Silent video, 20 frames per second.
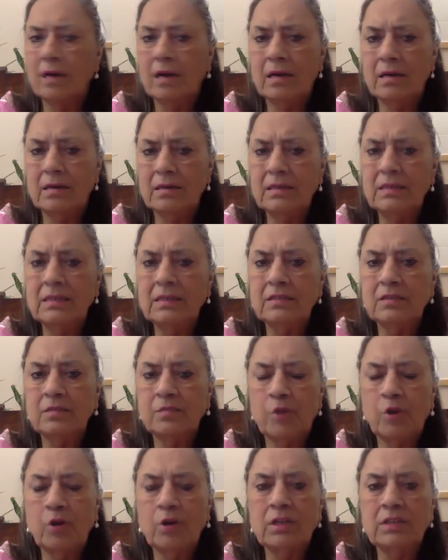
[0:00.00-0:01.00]
little
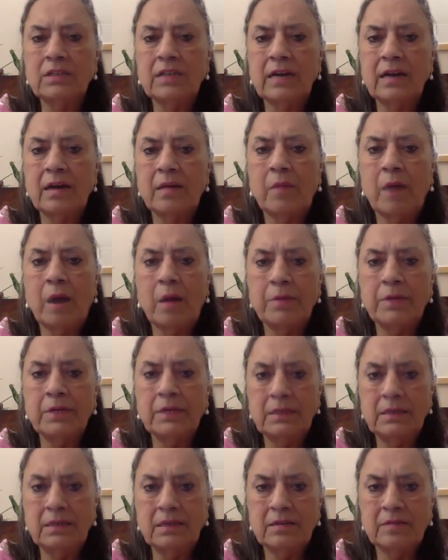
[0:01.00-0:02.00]
smaller than a
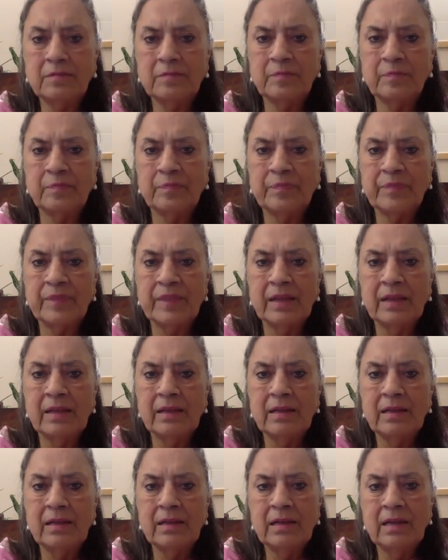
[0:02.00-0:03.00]
marble,
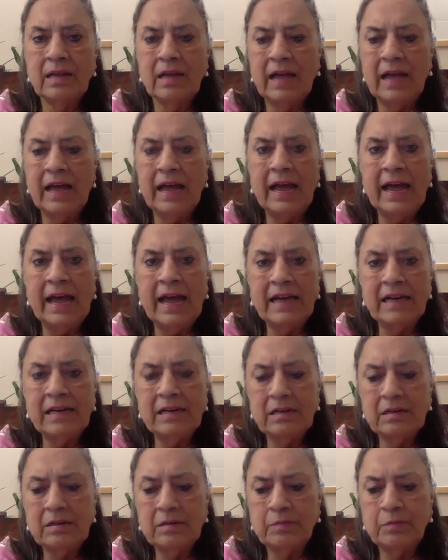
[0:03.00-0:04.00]

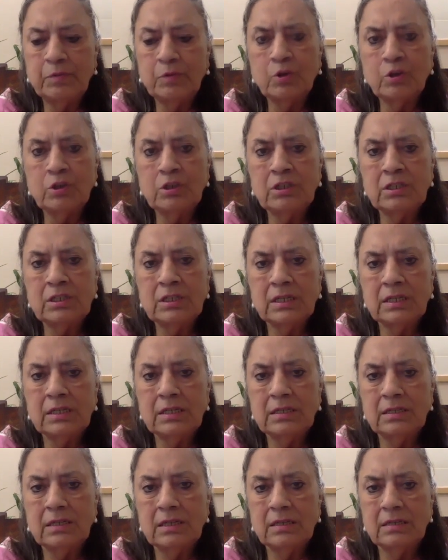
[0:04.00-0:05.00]
and put
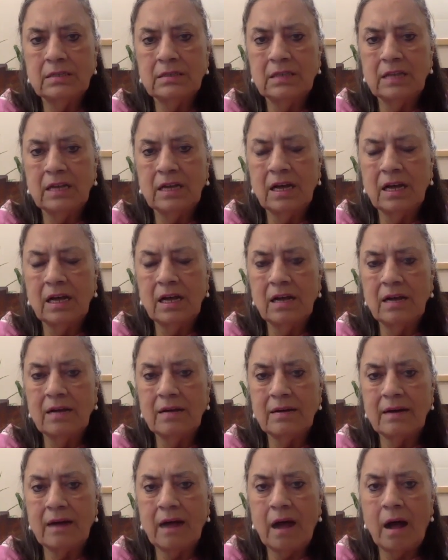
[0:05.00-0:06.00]
the
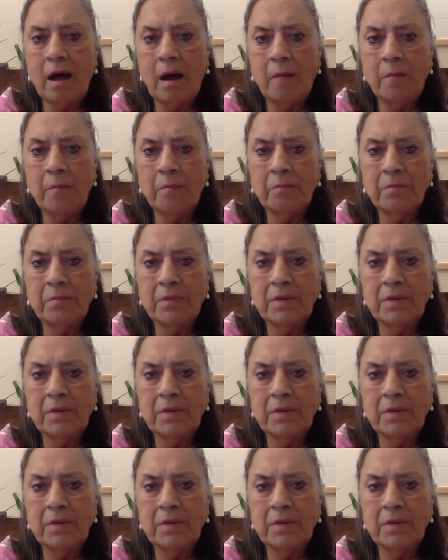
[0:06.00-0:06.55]
ram